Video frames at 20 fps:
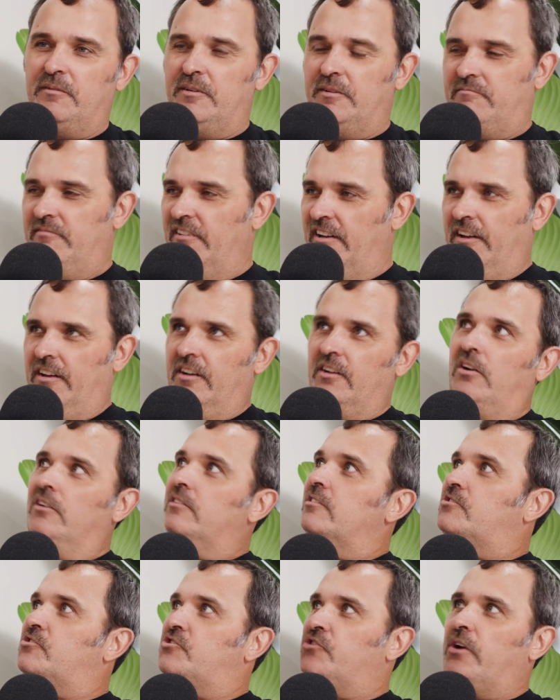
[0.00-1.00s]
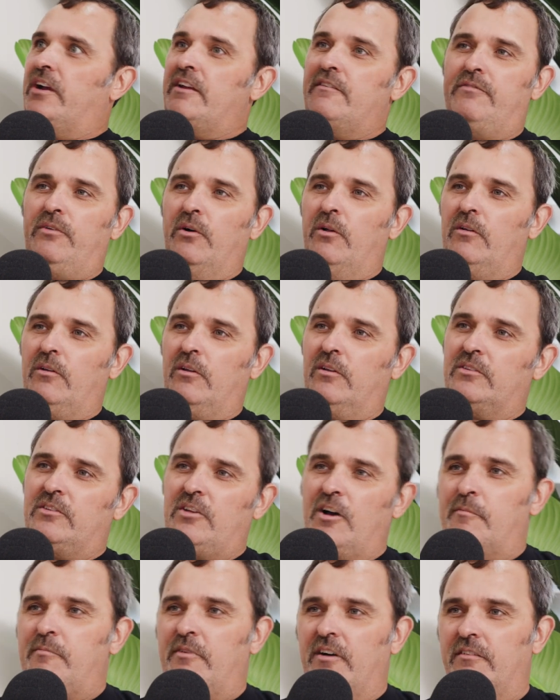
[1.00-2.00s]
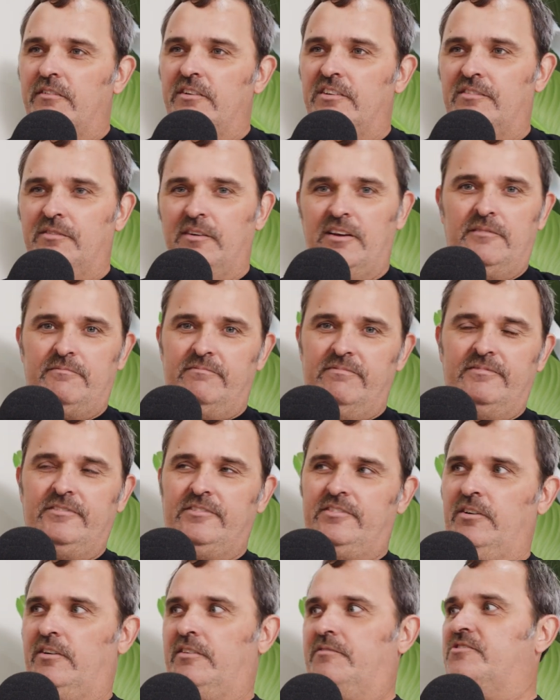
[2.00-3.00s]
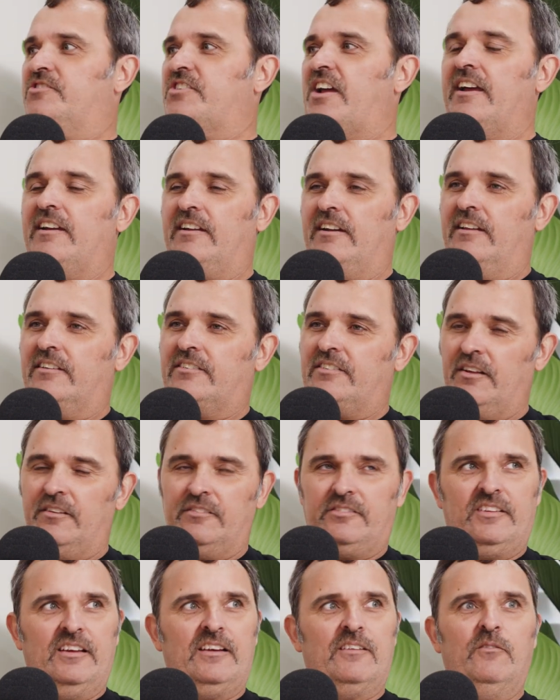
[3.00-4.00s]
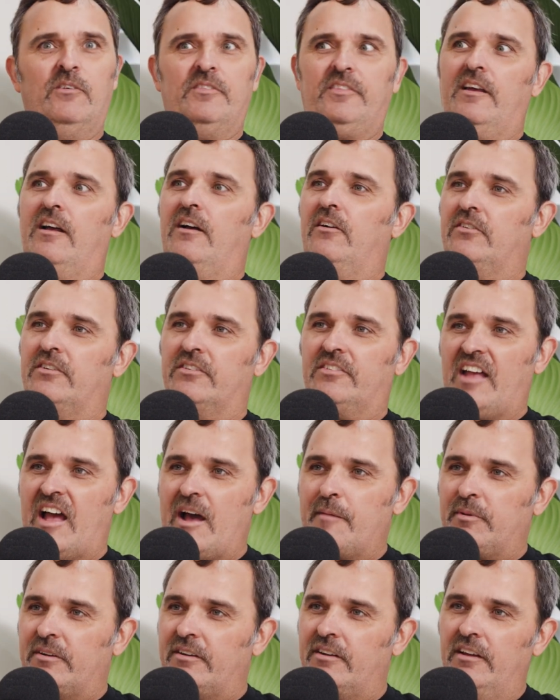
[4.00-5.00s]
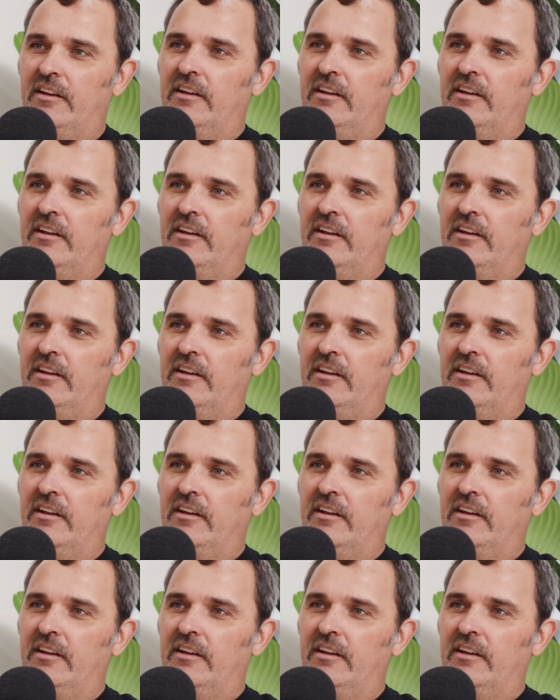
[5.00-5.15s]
We've got this tree falling on top of us. We're sort of shaking ourselves thinking, what the hell just happened?